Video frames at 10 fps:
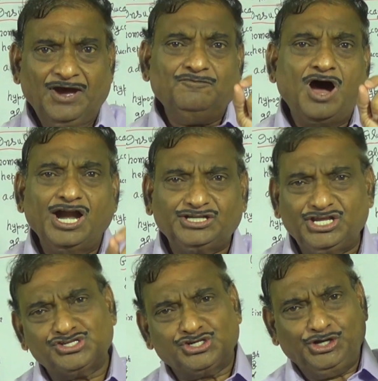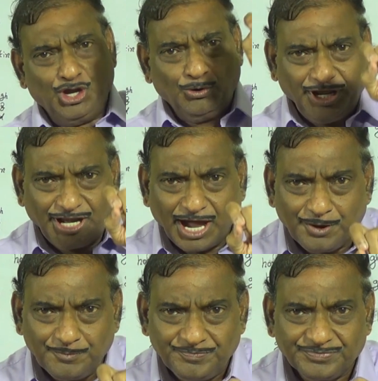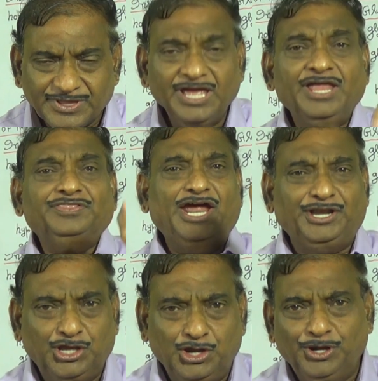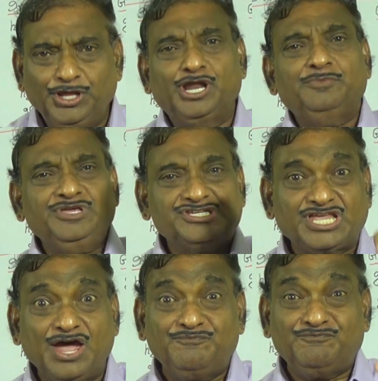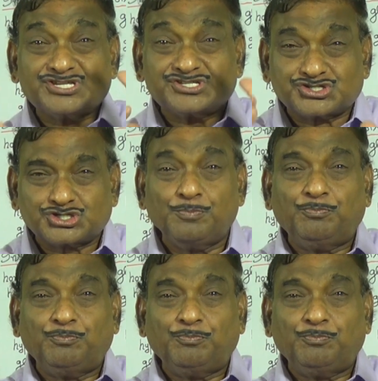What is duodenum? The duodenum is the first